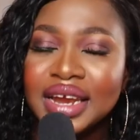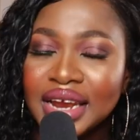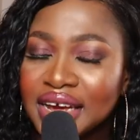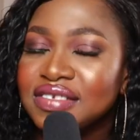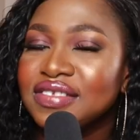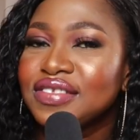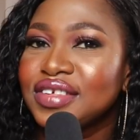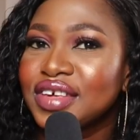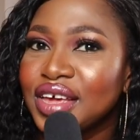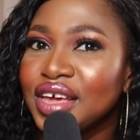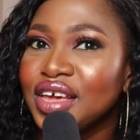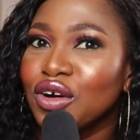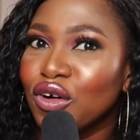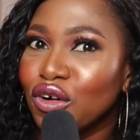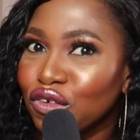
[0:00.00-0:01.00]
Last
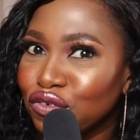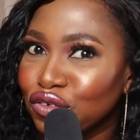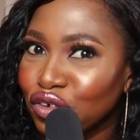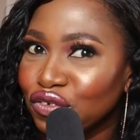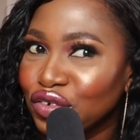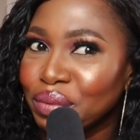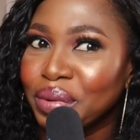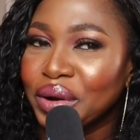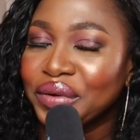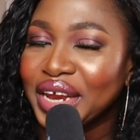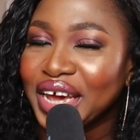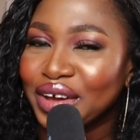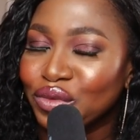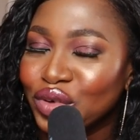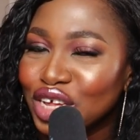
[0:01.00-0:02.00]
year of November,
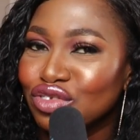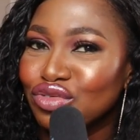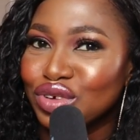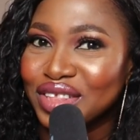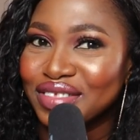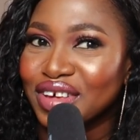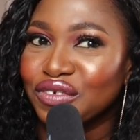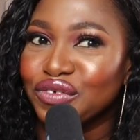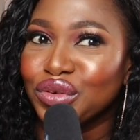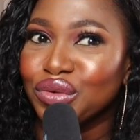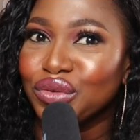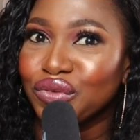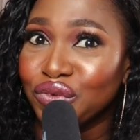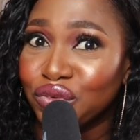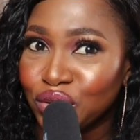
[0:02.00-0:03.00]
when I went to
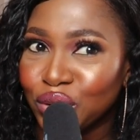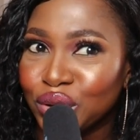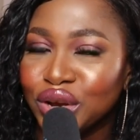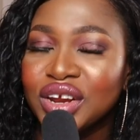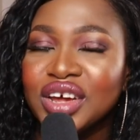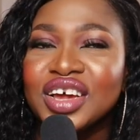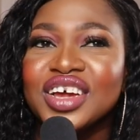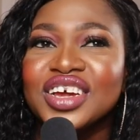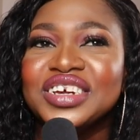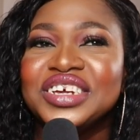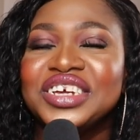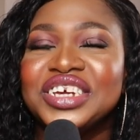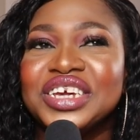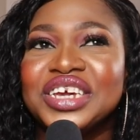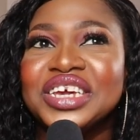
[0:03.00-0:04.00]
interview Vaughn,
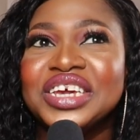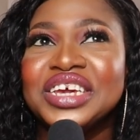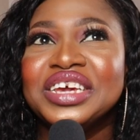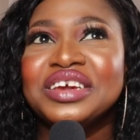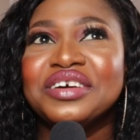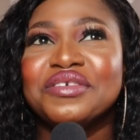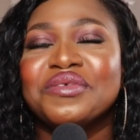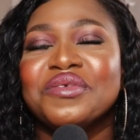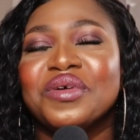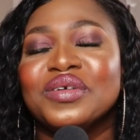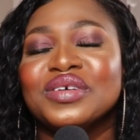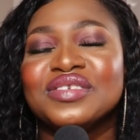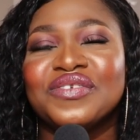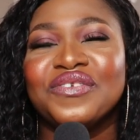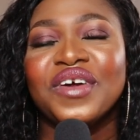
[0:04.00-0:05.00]
she
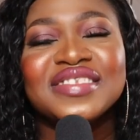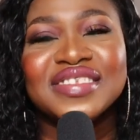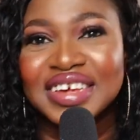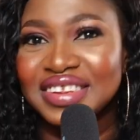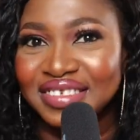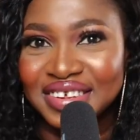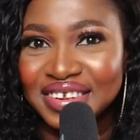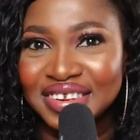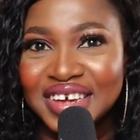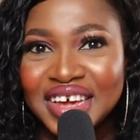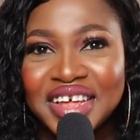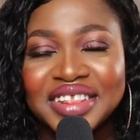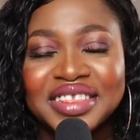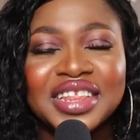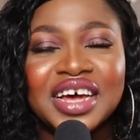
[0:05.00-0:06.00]
was certain
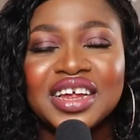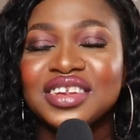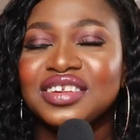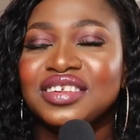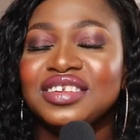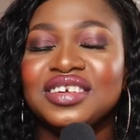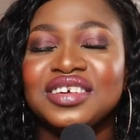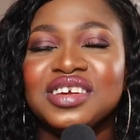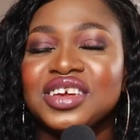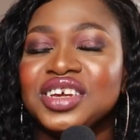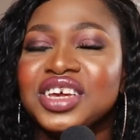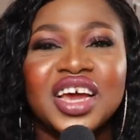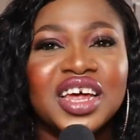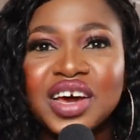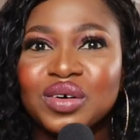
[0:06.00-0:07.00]
that
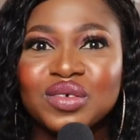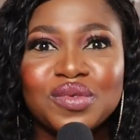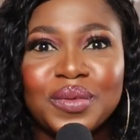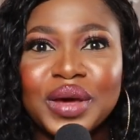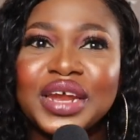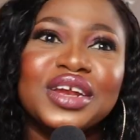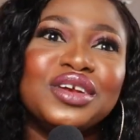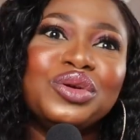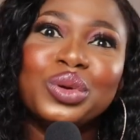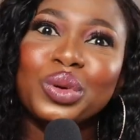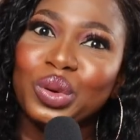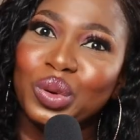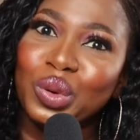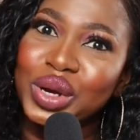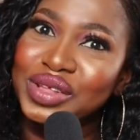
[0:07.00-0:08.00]
she and her husband are
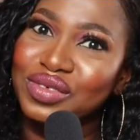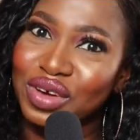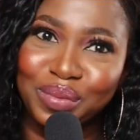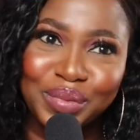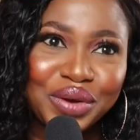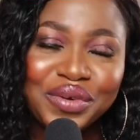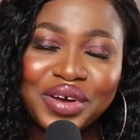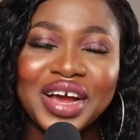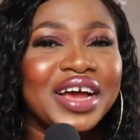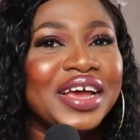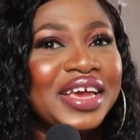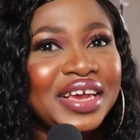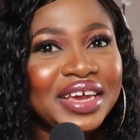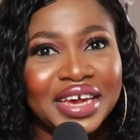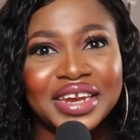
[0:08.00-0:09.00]
not going to America
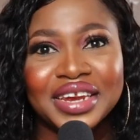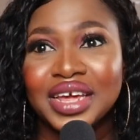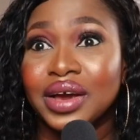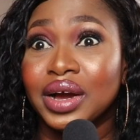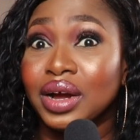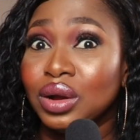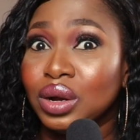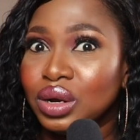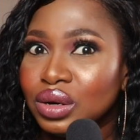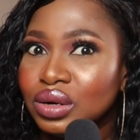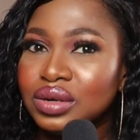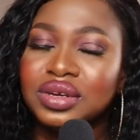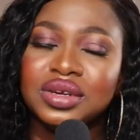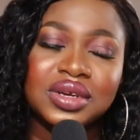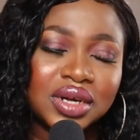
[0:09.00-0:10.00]
again. They are
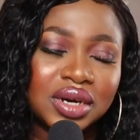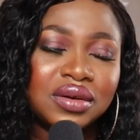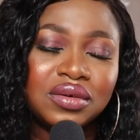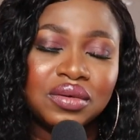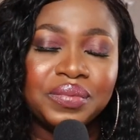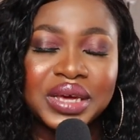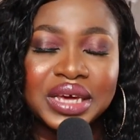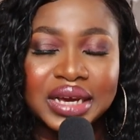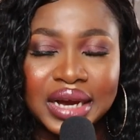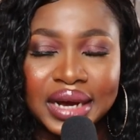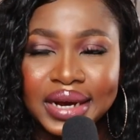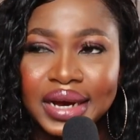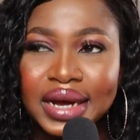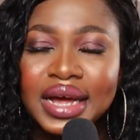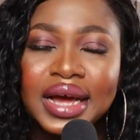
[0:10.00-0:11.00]
good. They are going to be in
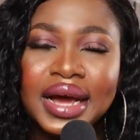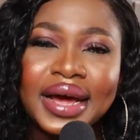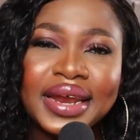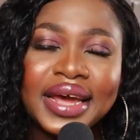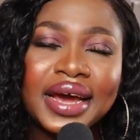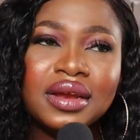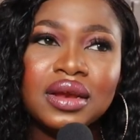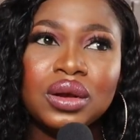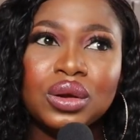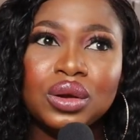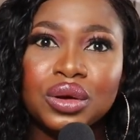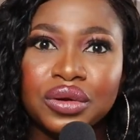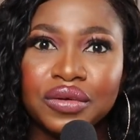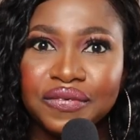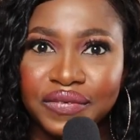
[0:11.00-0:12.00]
Ghana. And they had a
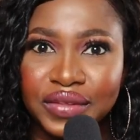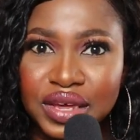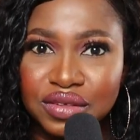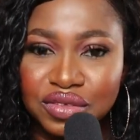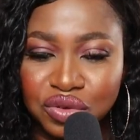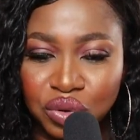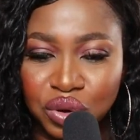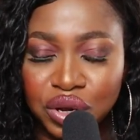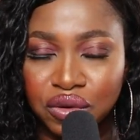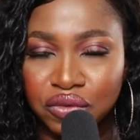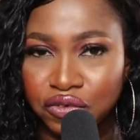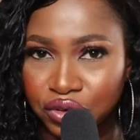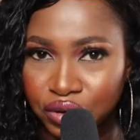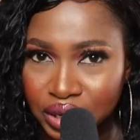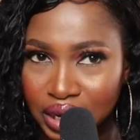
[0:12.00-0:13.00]
lot of things going
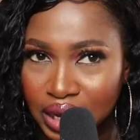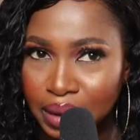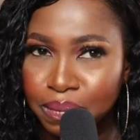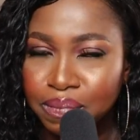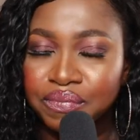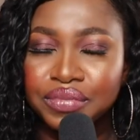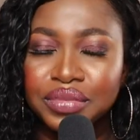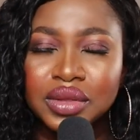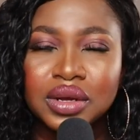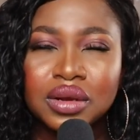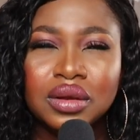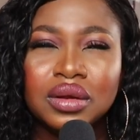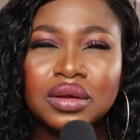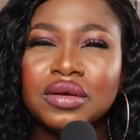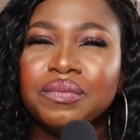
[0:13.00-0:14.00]
on for them.
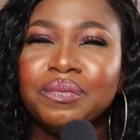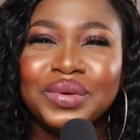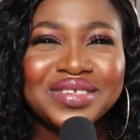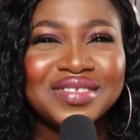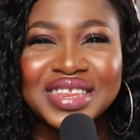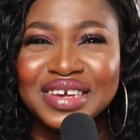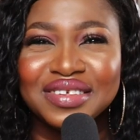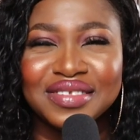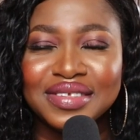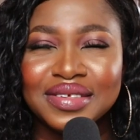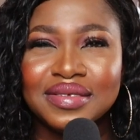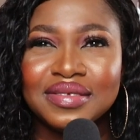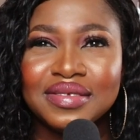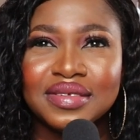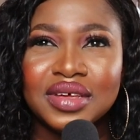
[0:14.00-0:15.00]
A lot of
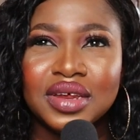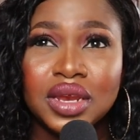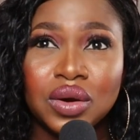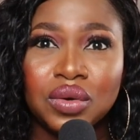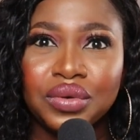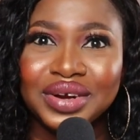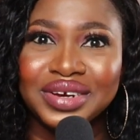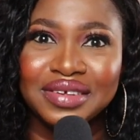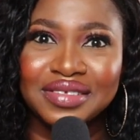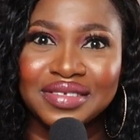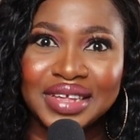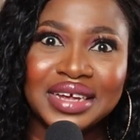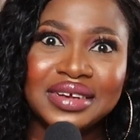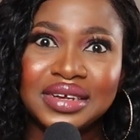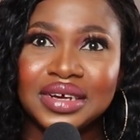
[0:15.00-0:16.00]
businesses they already
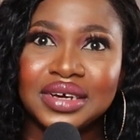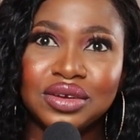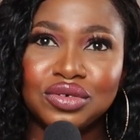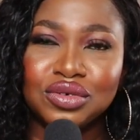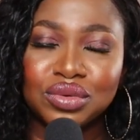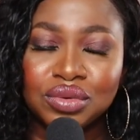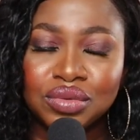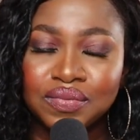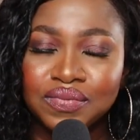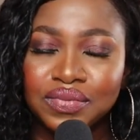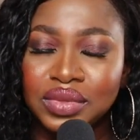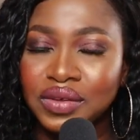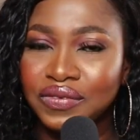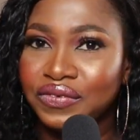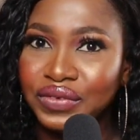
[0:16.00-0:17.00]
started, you know,
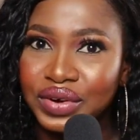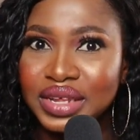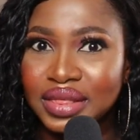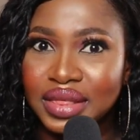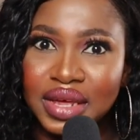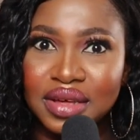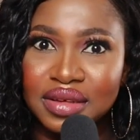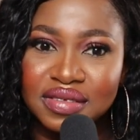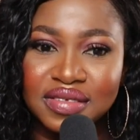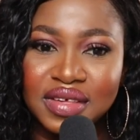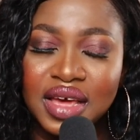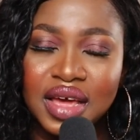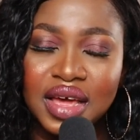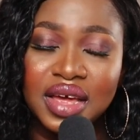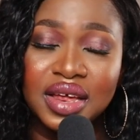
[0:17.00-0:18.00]
different things
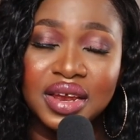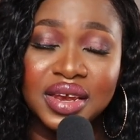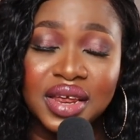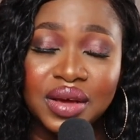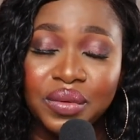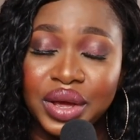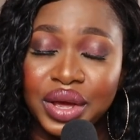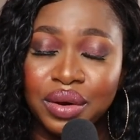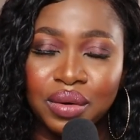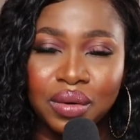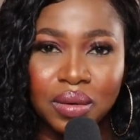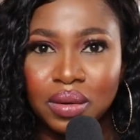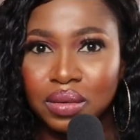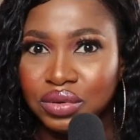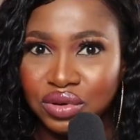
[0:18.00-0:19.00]
they were
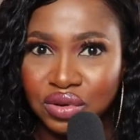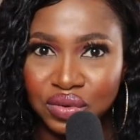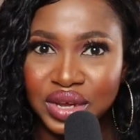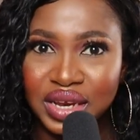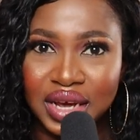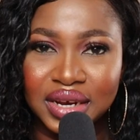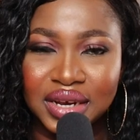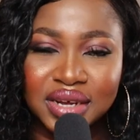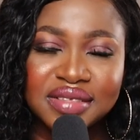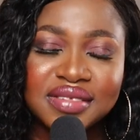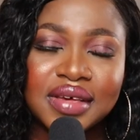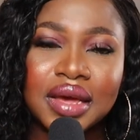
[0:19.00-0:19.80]
doing at that